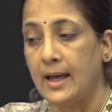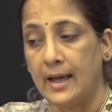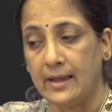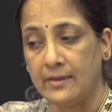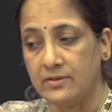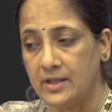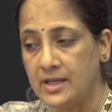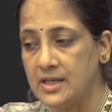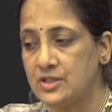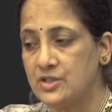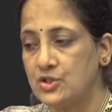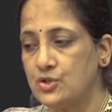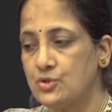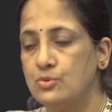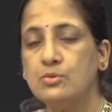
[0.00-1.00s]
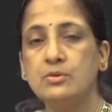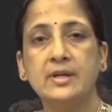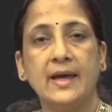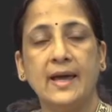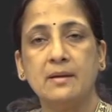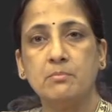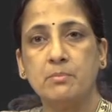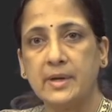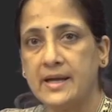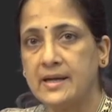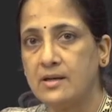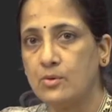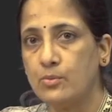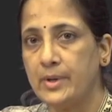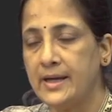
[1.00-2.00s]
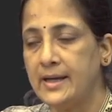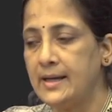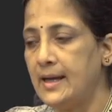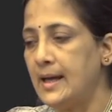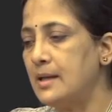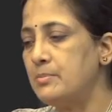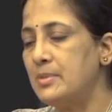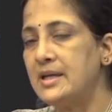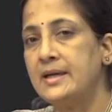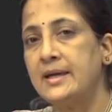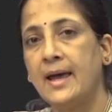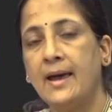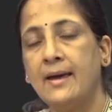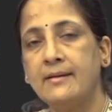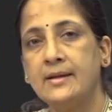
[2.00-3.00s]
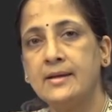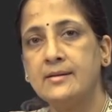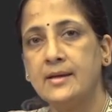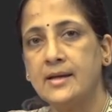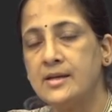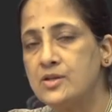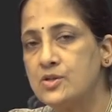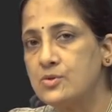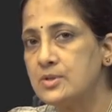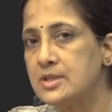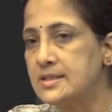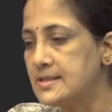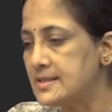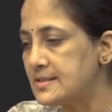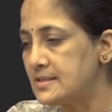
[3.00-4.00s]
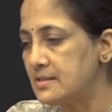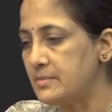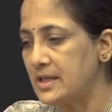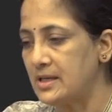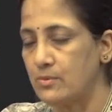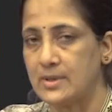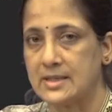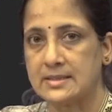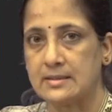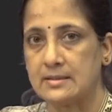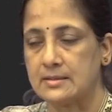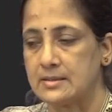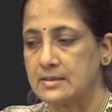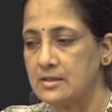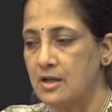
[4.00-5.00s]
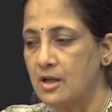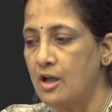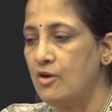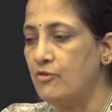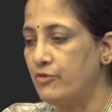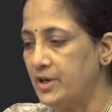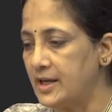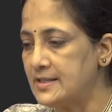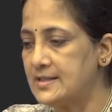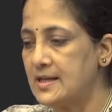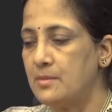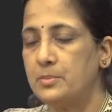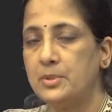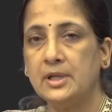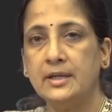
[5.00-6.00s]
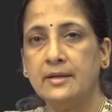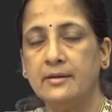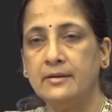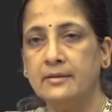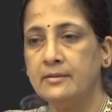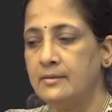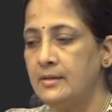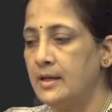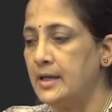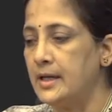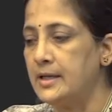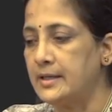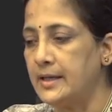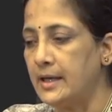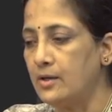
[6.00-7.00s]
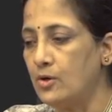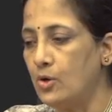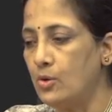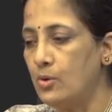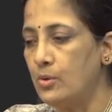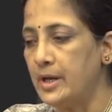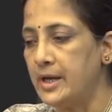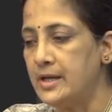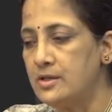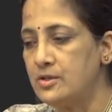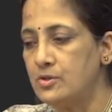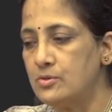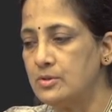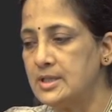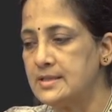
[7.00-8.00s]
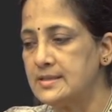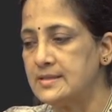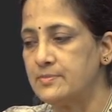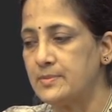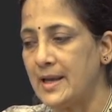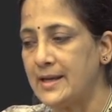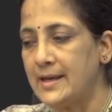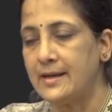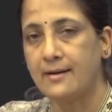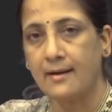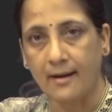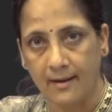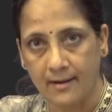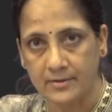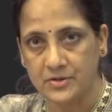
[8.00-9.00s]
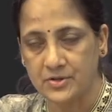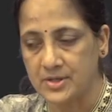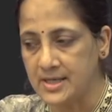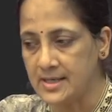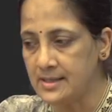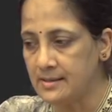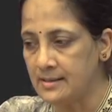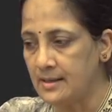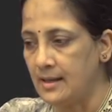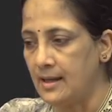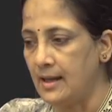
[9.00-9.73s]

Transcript: and these two can break away and be carried into the systemic vessels. For example, here it can go into the splenic artery